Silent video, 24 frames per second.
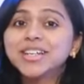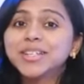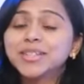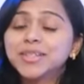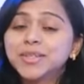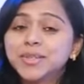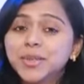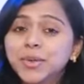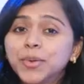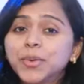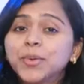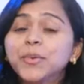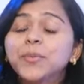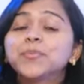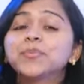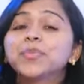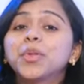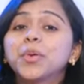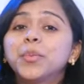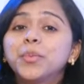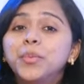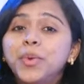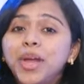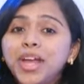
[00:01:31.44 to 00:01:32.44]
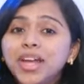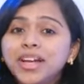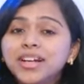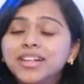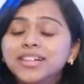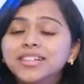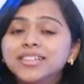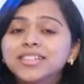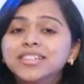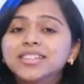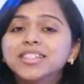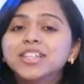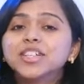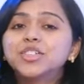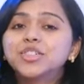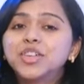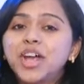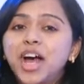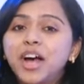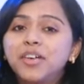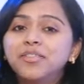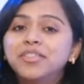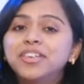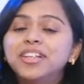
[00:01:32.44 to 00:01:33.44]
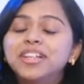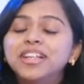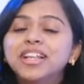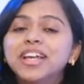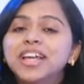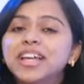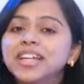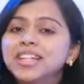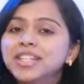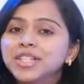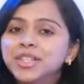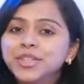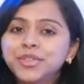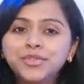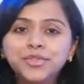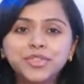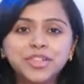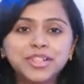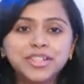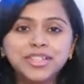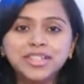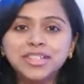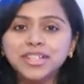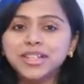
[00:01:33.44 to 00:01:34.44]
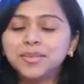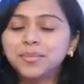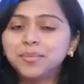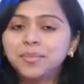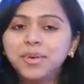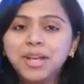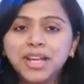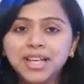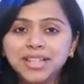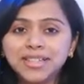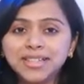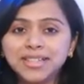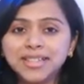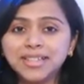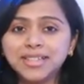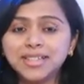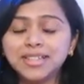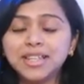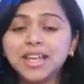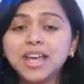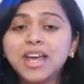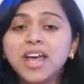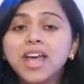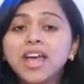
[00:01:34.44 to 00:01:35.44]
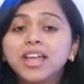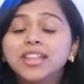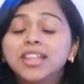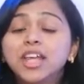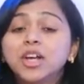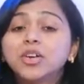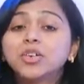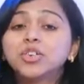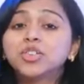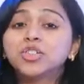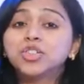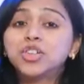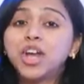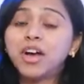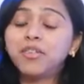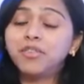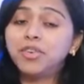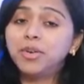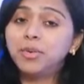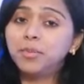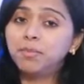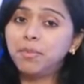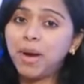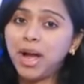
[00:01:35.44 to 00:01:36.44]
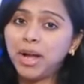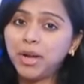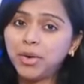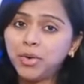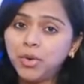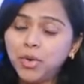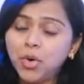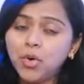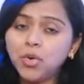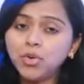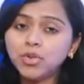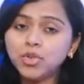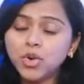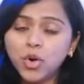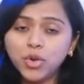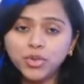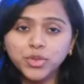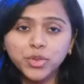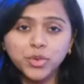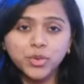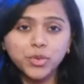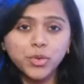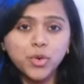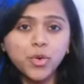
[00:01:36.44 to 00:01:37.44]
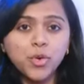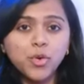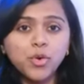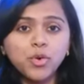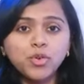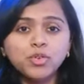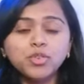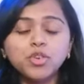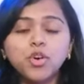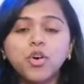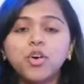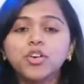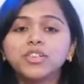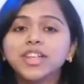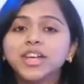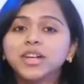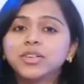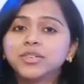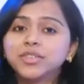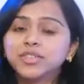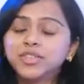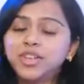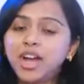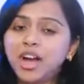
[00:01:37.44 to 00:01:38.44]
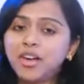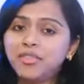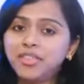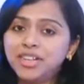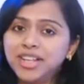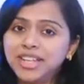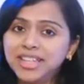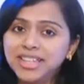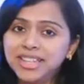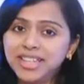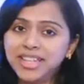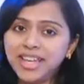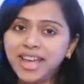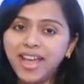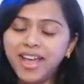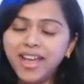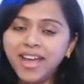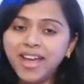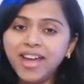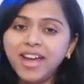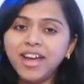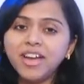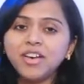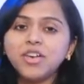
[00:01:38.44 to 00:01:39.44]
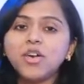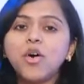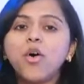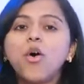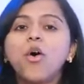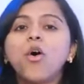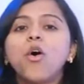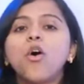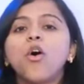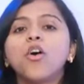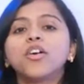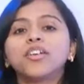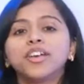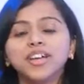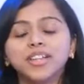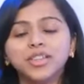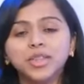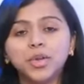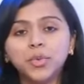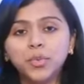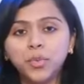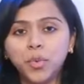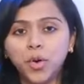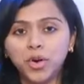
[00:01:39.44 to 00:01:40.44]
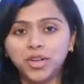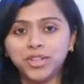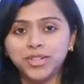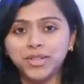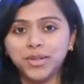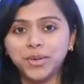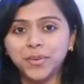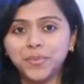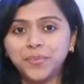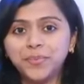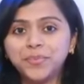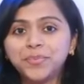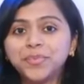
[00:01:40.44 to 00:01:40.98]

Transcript: So, vehicles travel in different places. They could travel by road, on the road, or they could travel in the air or in the water.